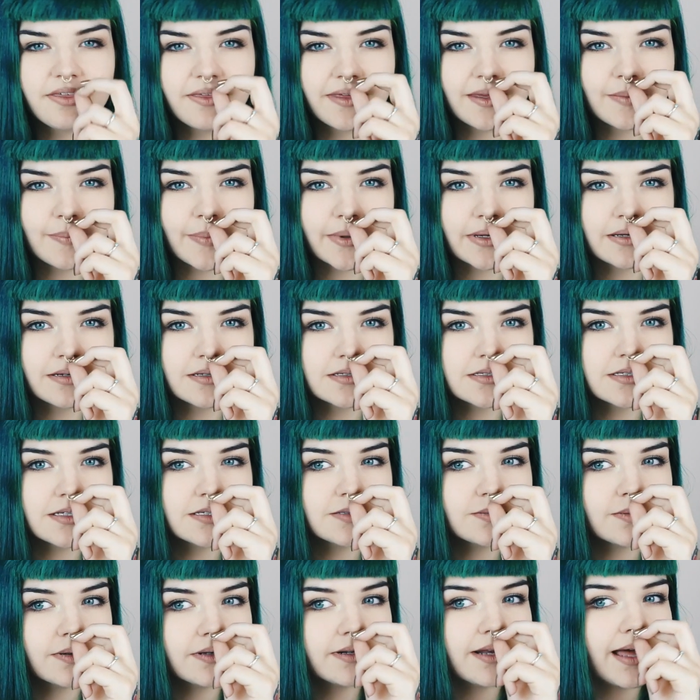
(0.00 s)
think because
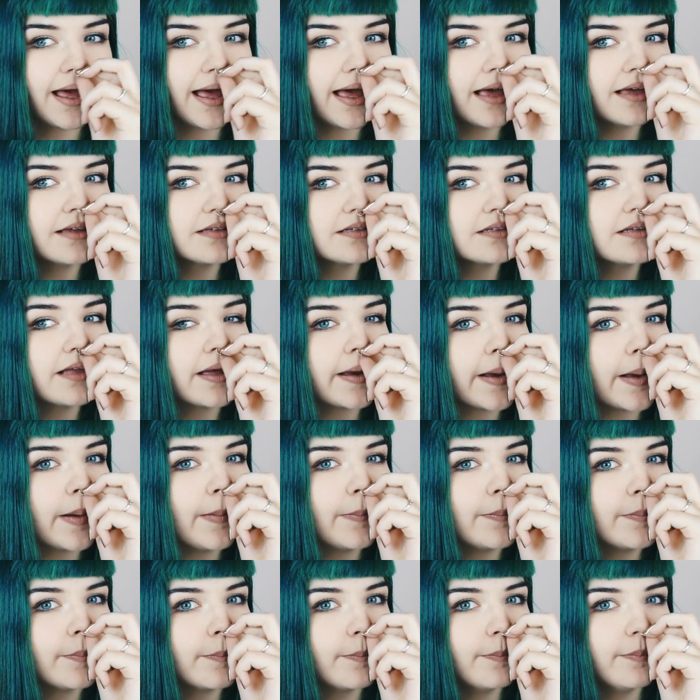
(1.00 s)
this one has like
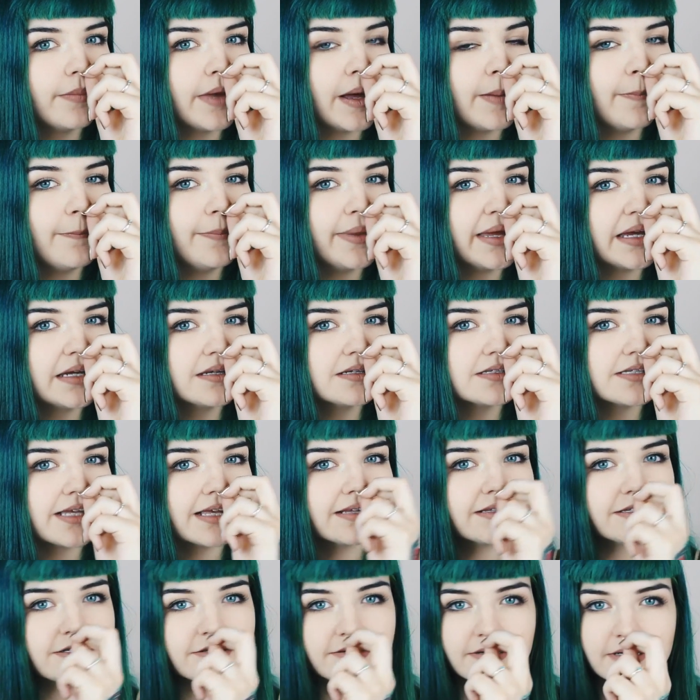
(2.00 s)
a big
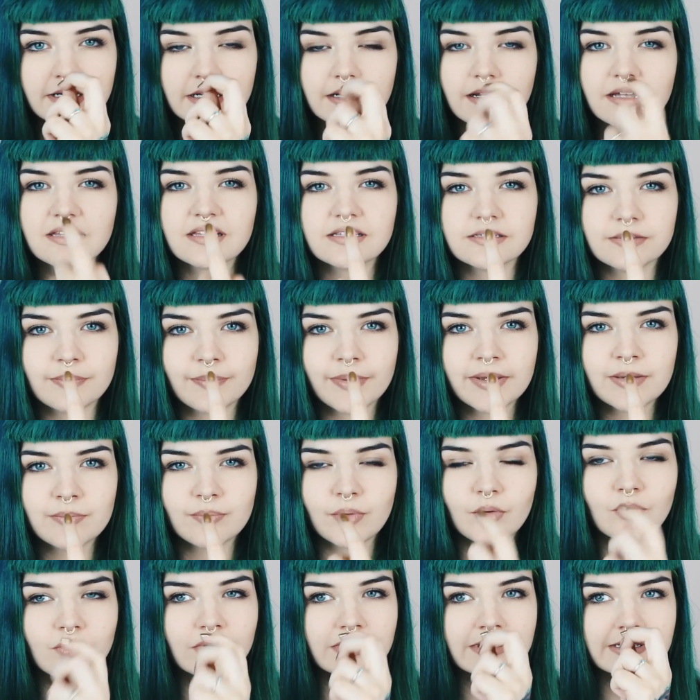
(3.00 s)
center on it, like there's a big
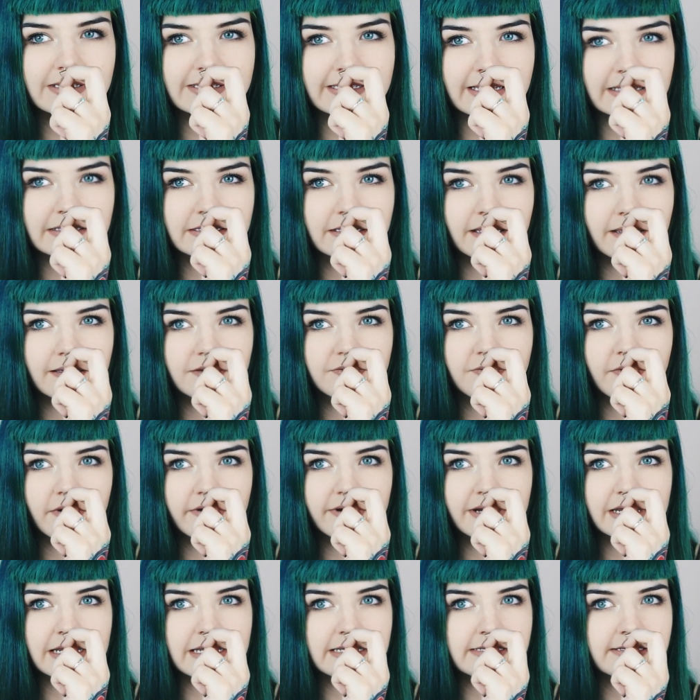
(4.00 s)
ball in the center, it's
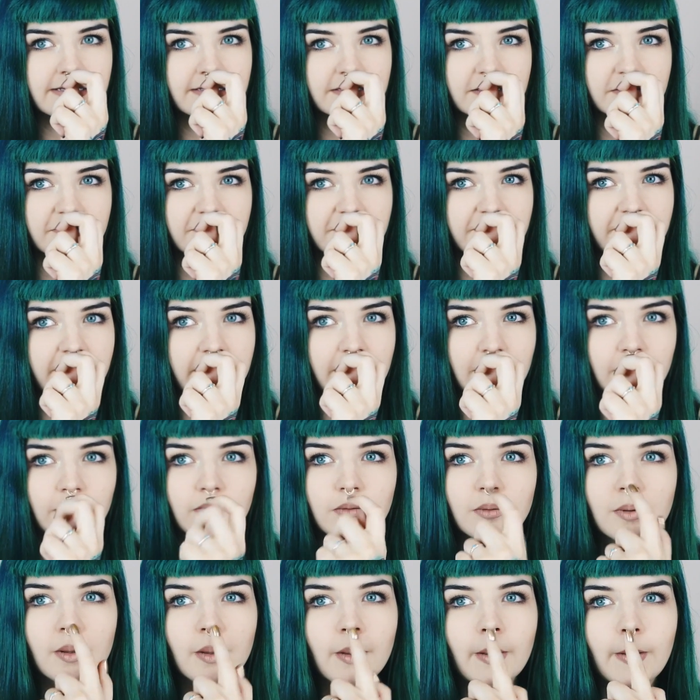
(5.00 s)
very easy to
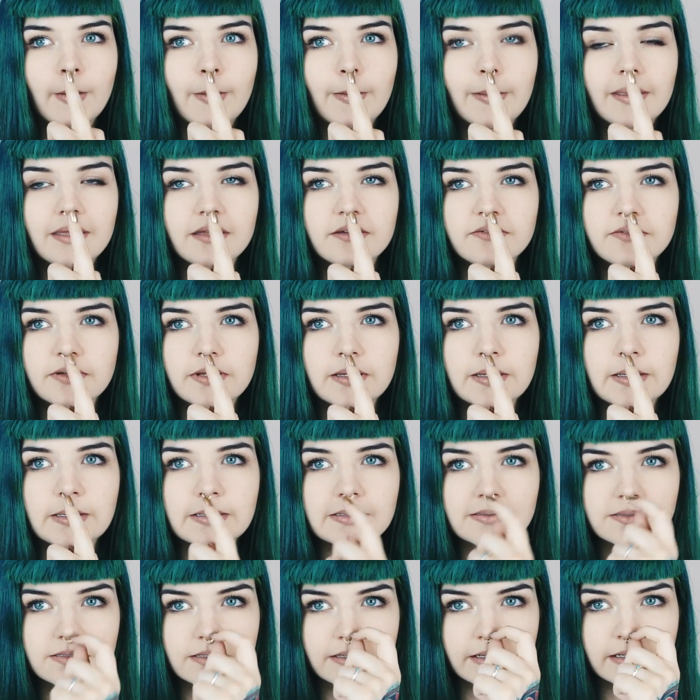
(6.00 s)
feel if it
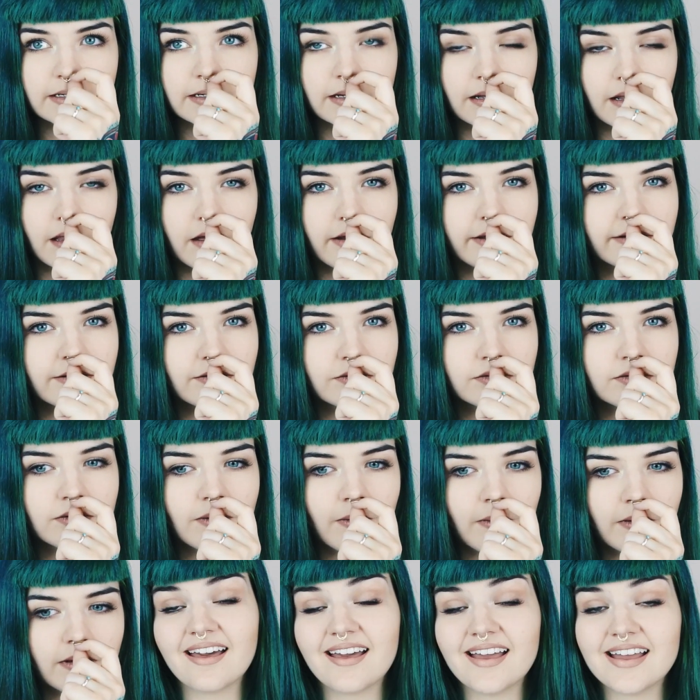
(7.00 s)
is in line or
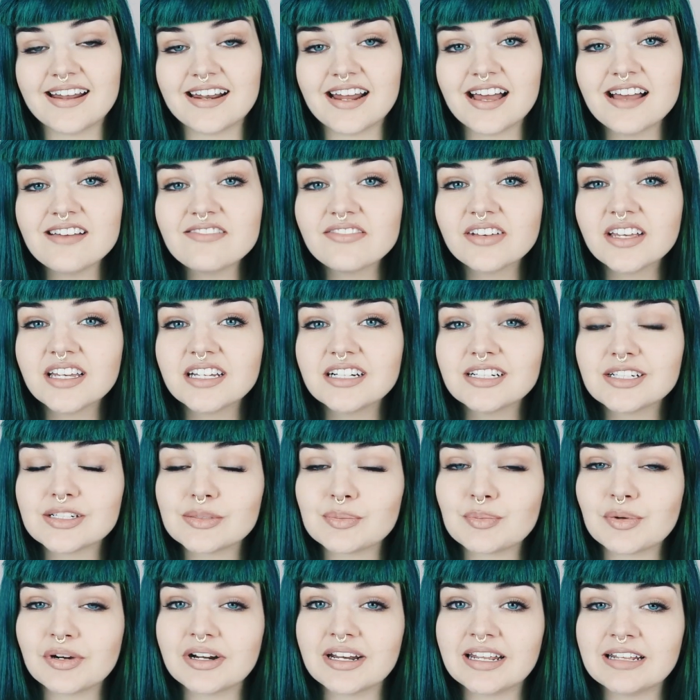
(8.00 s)
not, and I think it looks
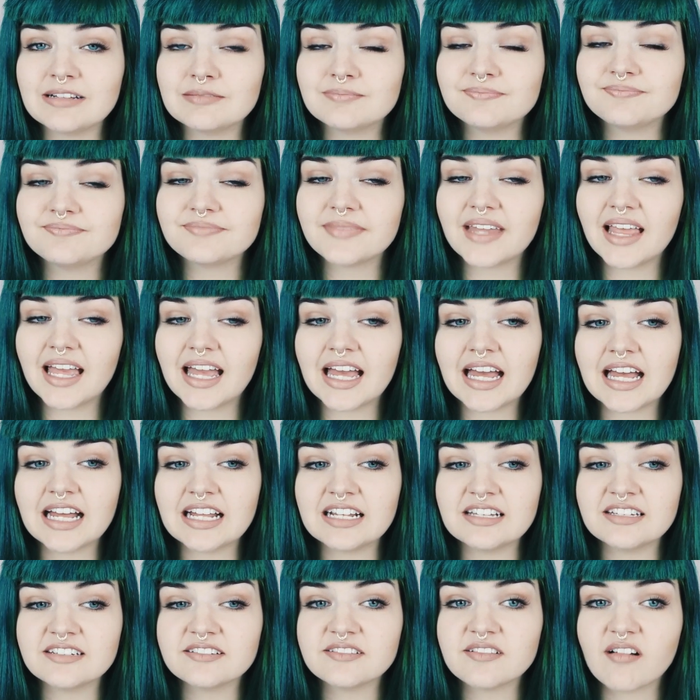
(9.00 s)
pretty,
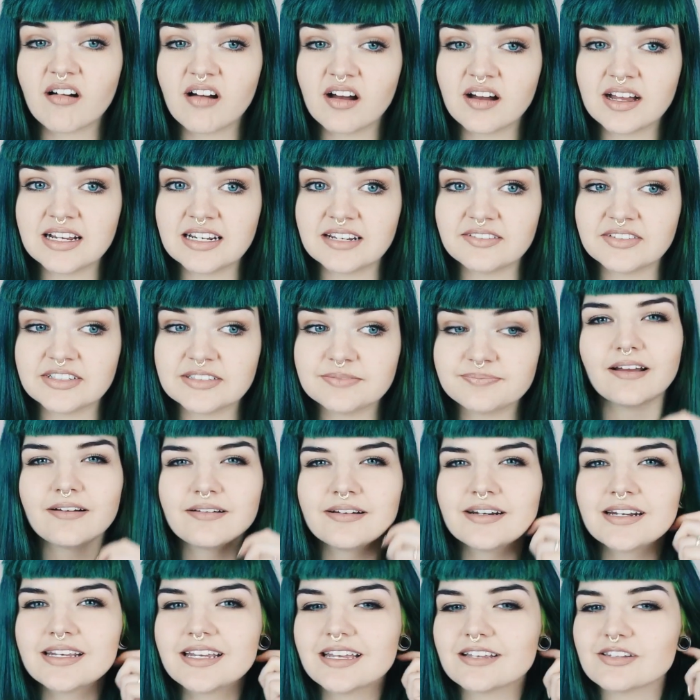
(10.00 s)
and I love it. I'm
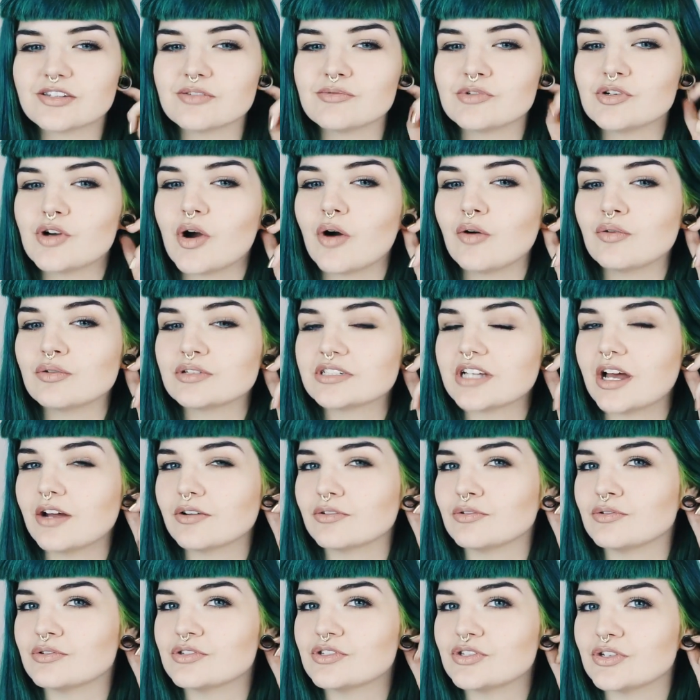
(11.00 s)
gonna get some gold
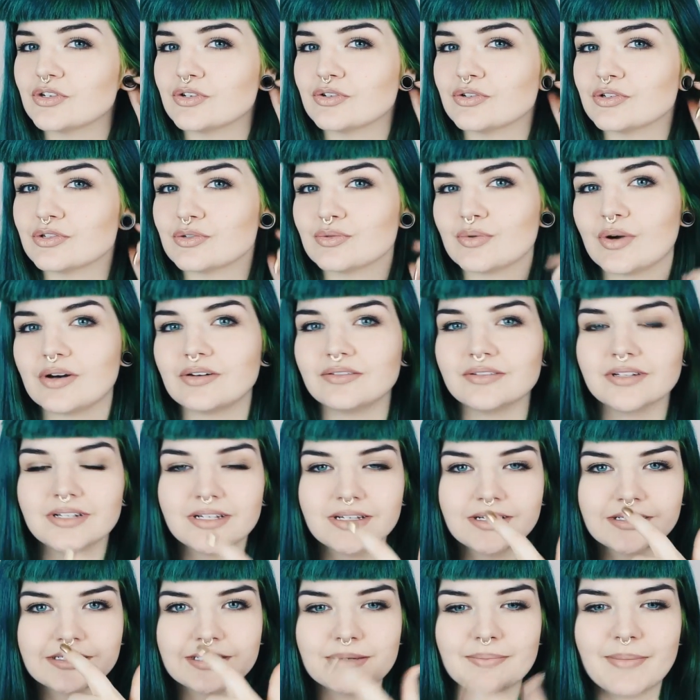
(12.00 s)
tunnels soon as well
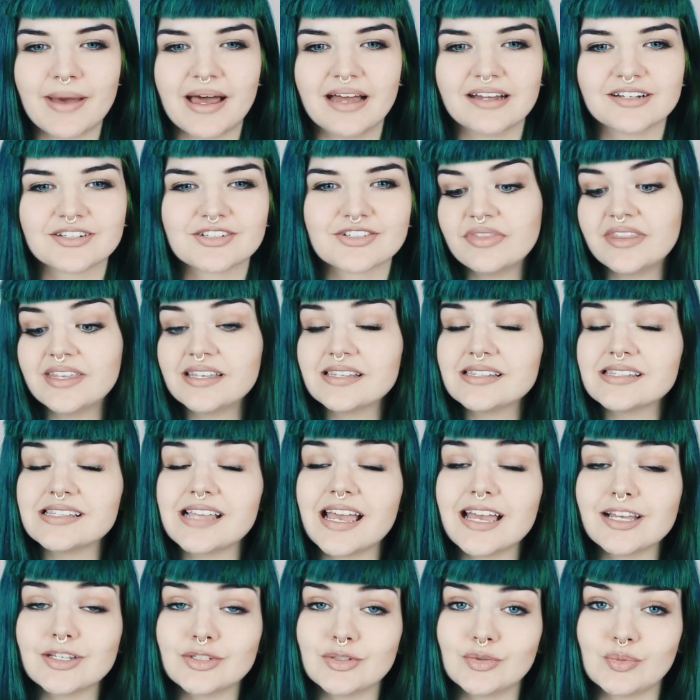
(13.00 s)
to match. This
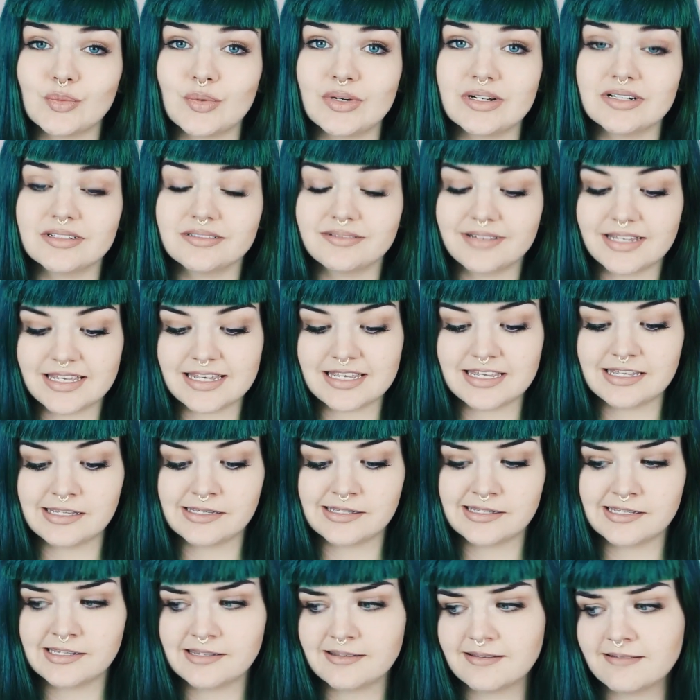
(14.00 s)
next one
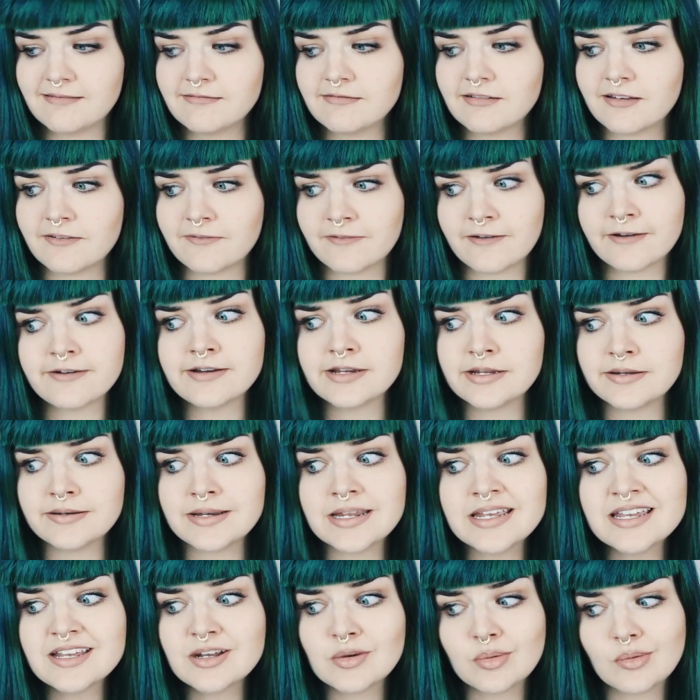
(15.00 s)
is a very
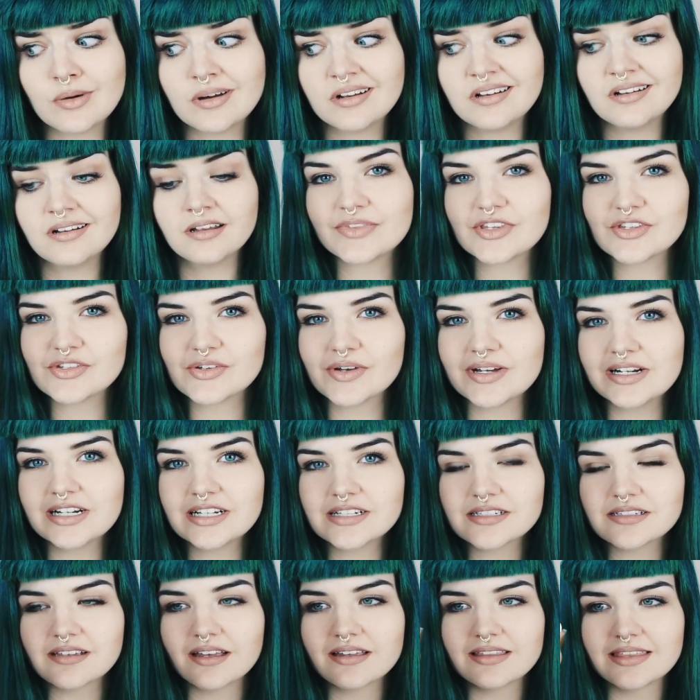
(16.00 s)
unique one. So it
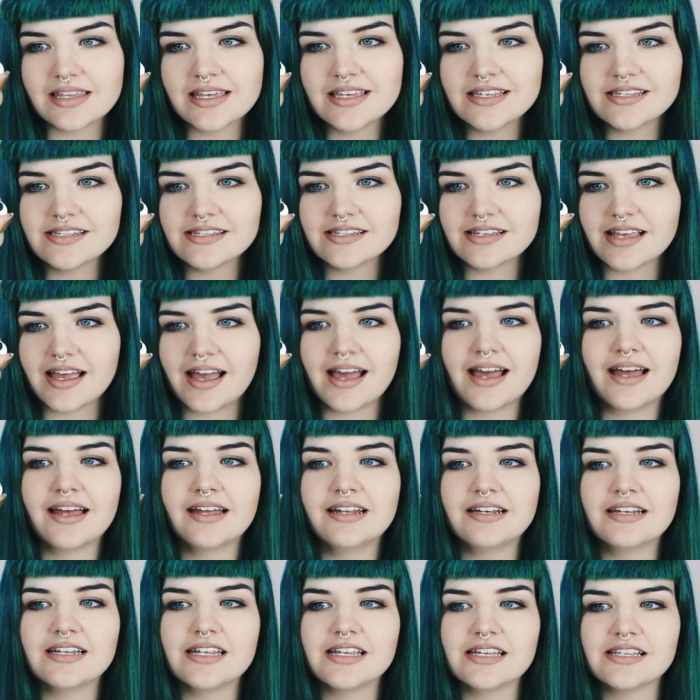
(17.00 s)
looks like this,
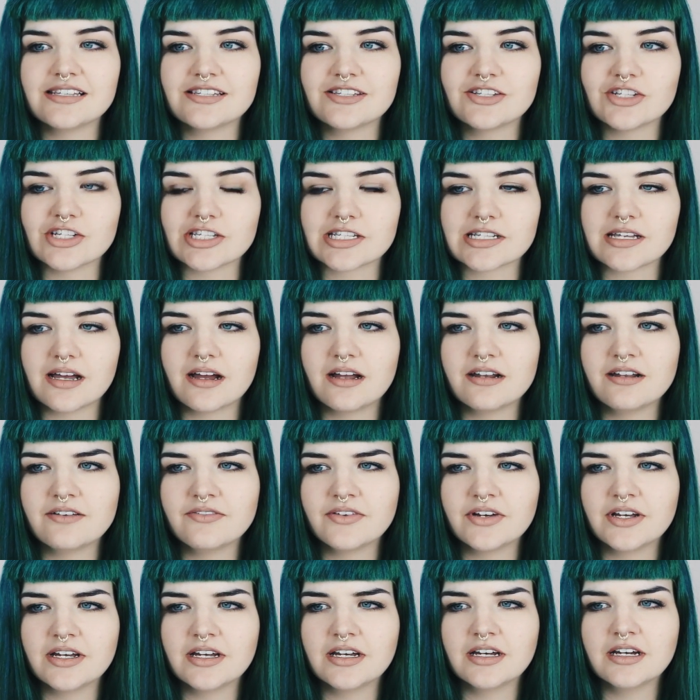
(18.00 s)
and it's just kind
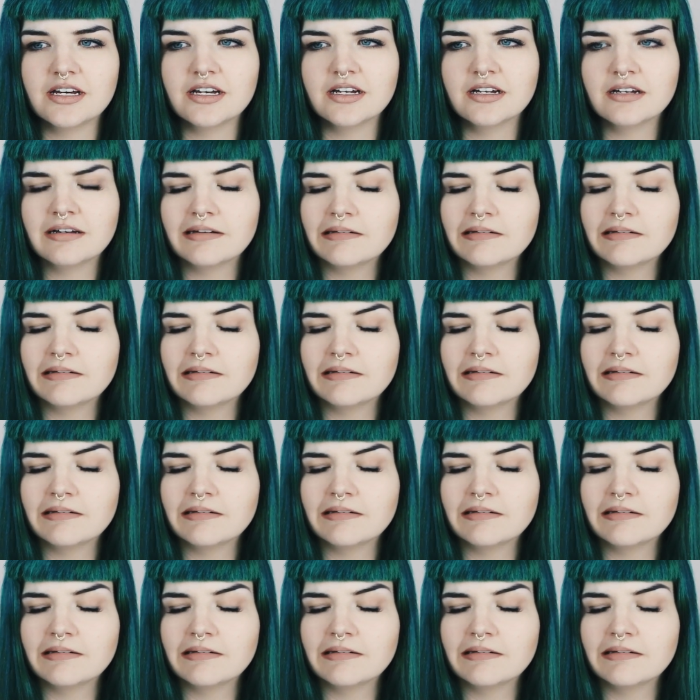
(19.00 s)
of a,